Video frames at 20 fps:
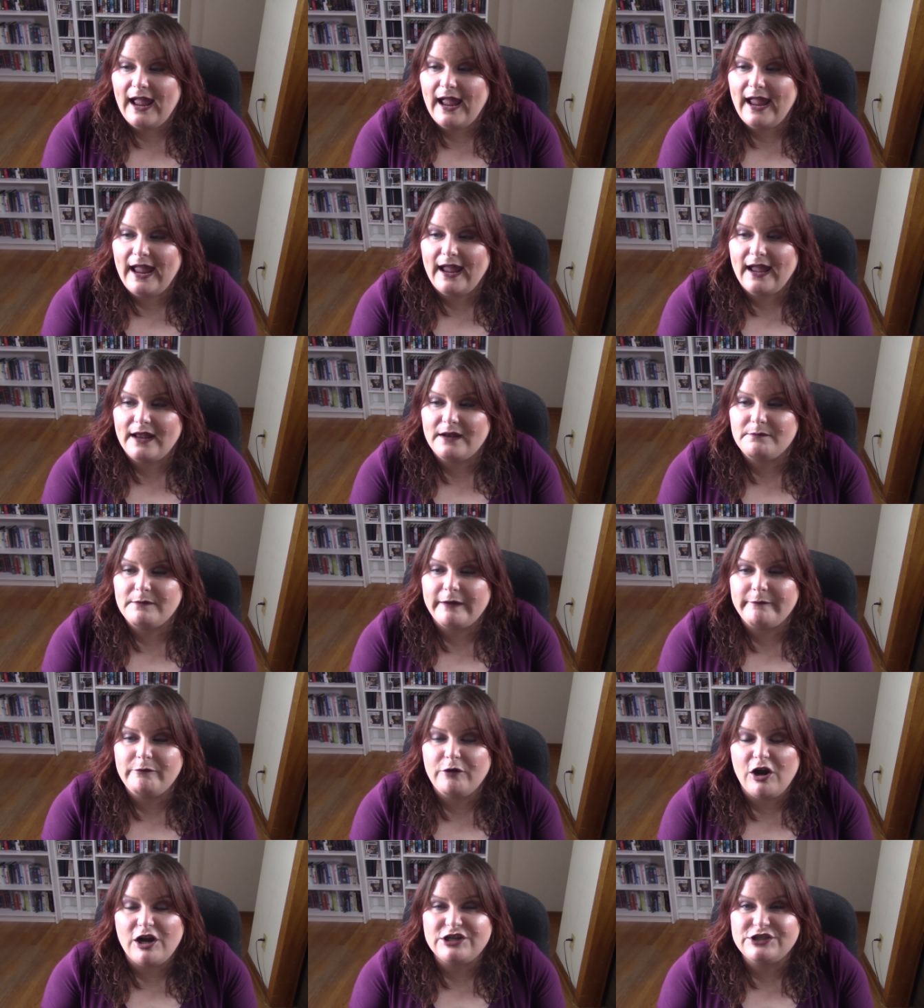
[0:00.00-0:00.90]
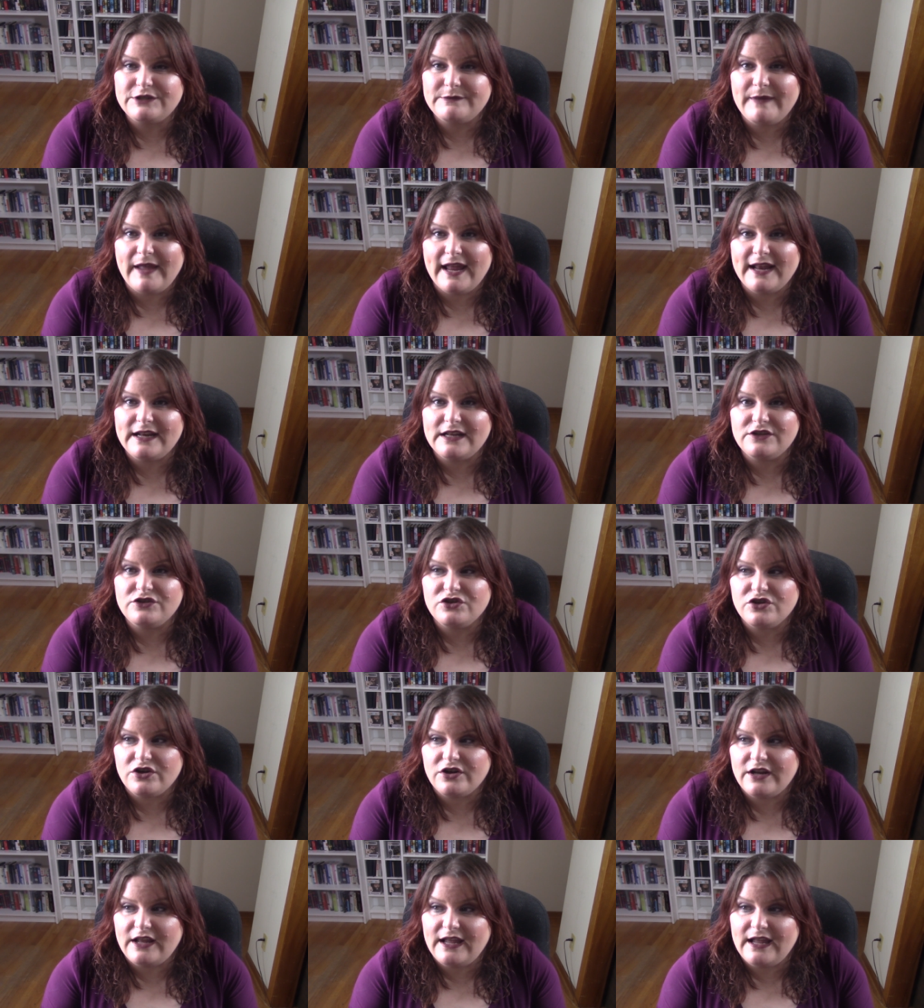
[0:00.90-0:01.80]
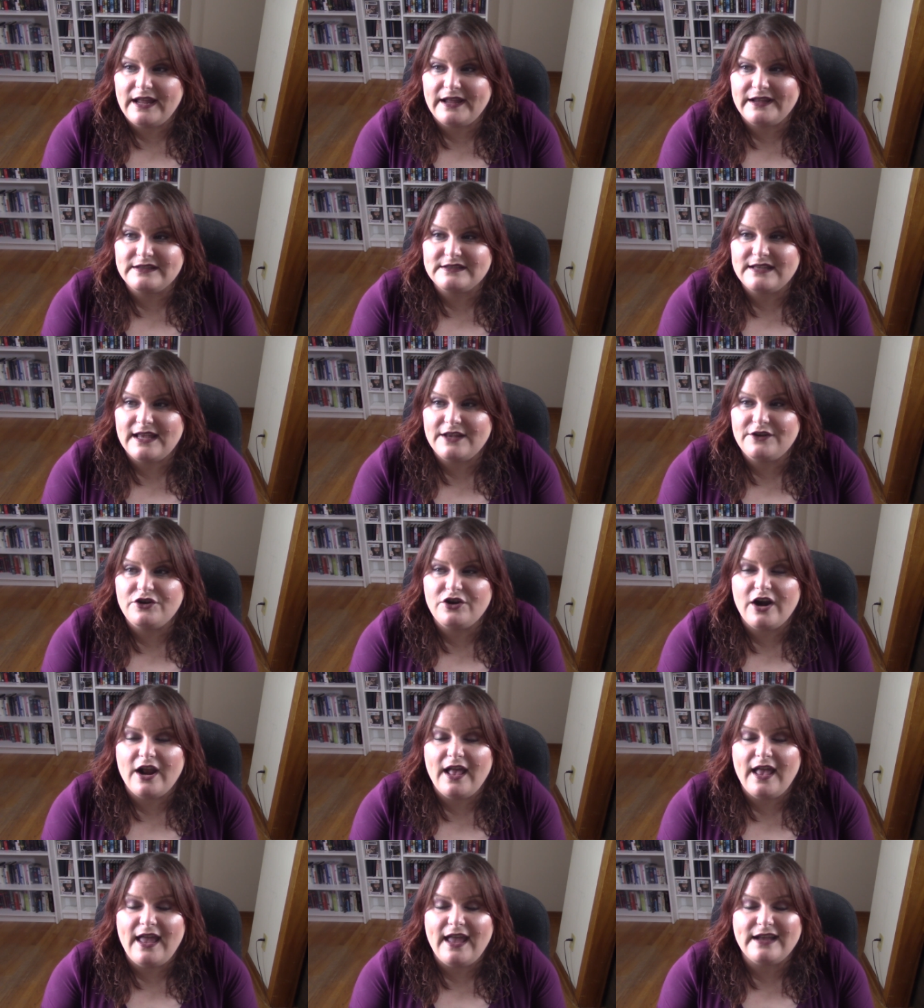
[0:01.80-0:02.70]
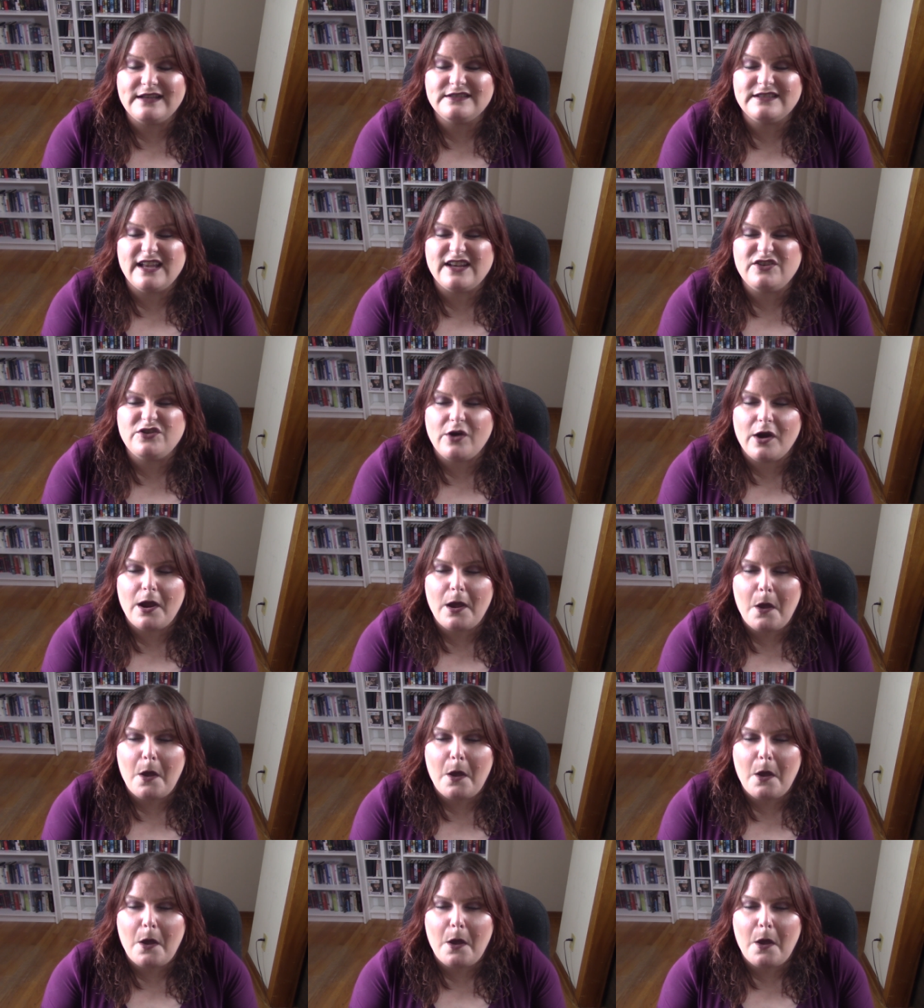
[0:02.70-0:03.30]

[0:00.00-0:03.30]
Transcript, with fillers: and my project panning journey, etc., etc.